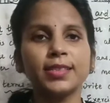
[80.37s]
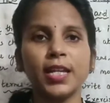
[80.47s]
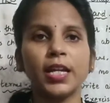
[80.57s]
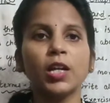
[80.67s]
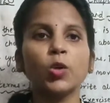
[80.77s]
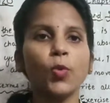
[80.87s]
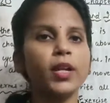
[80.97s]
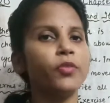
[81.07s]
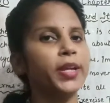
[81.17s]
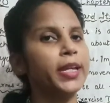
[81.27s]
take a quick
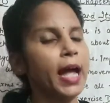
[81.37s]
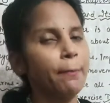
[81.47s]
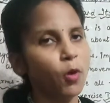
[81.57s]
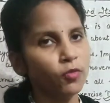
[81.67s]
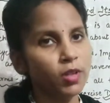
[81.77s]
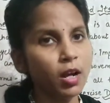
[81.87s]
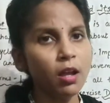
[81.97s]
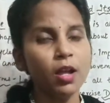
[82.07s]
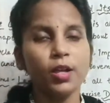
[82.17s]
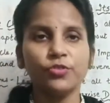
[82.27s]
recap of the
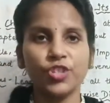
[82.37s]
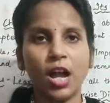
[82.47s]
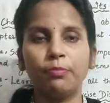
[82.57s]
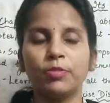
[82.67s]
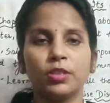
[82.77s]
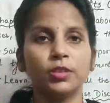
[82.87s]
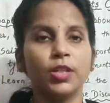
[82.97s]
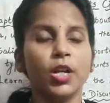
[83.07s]
chapter.